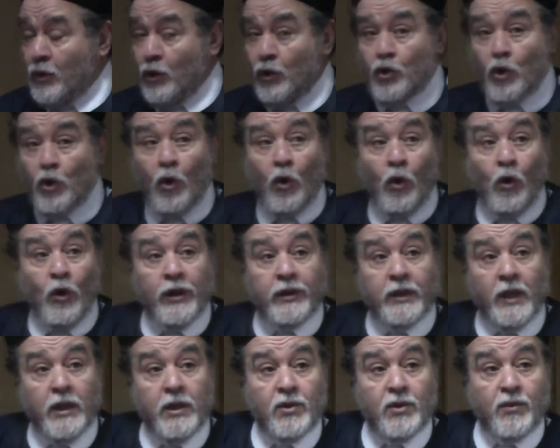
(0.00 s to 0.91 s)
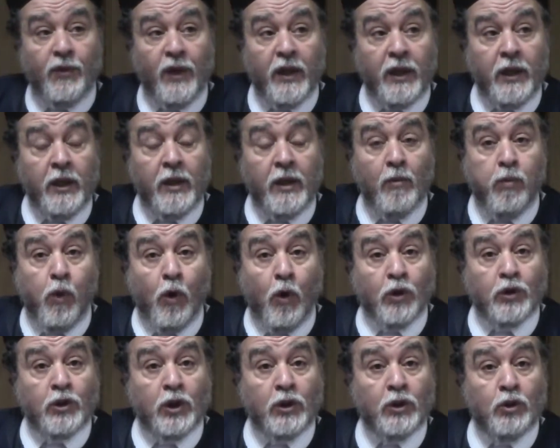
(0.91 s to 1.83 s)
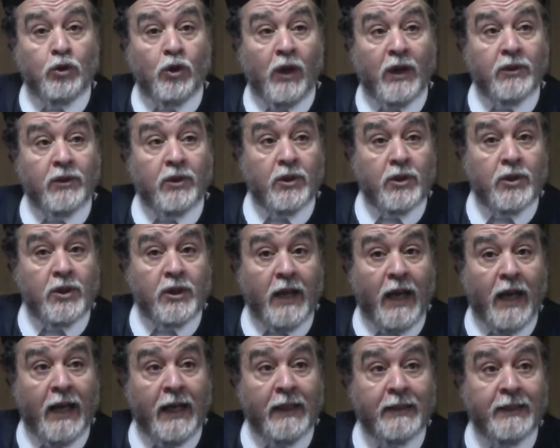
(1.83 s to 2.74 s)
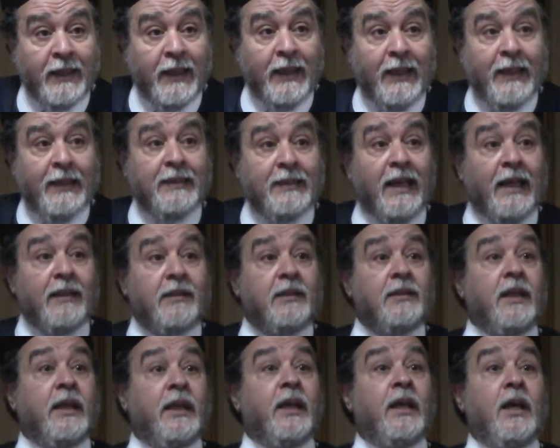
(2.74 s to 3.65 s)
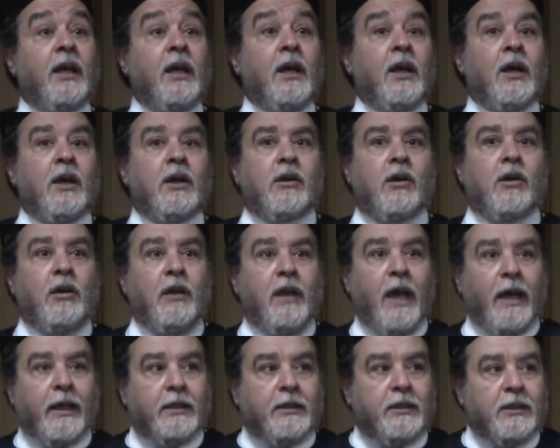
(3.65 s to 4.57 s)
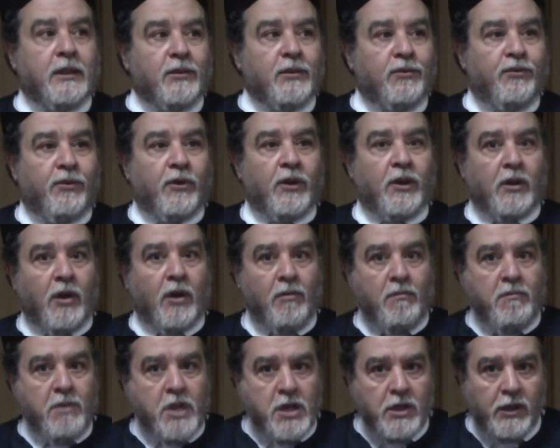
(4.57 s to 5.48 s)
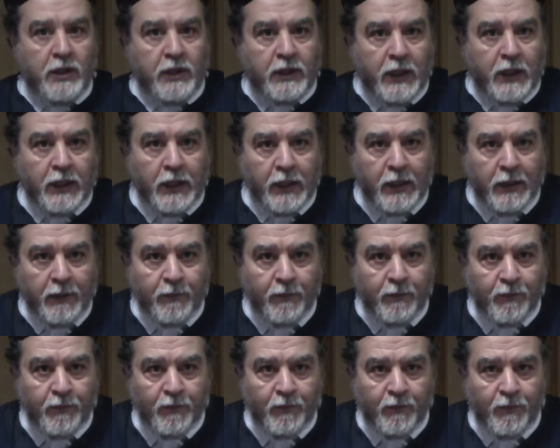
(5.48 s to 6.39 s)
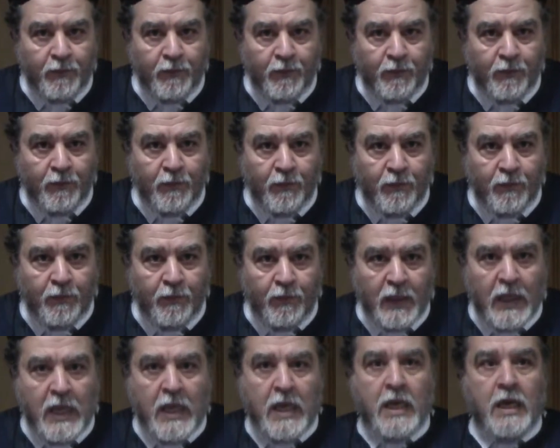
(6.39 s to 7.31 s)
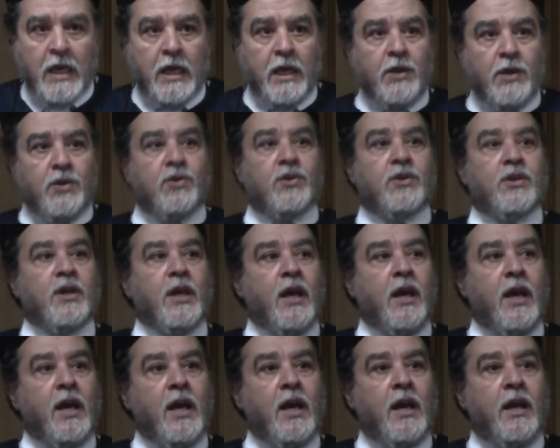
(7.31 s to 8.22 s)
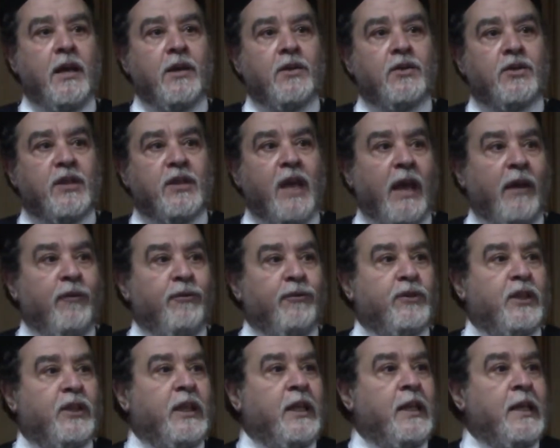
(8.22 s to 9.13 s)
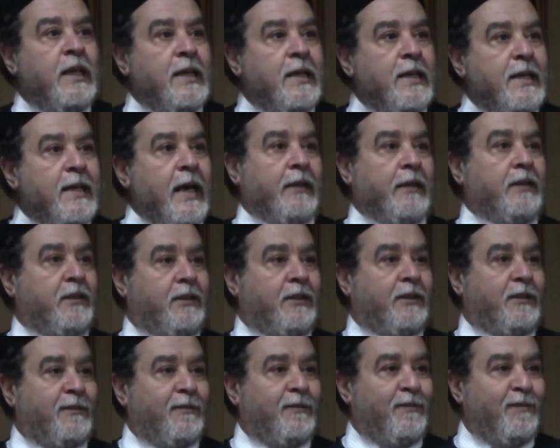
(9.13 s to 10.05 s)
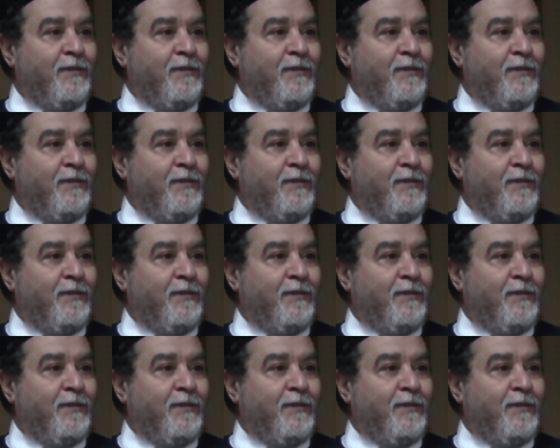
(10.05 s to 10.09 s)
So it is very important to understand that the collective community is a safety net.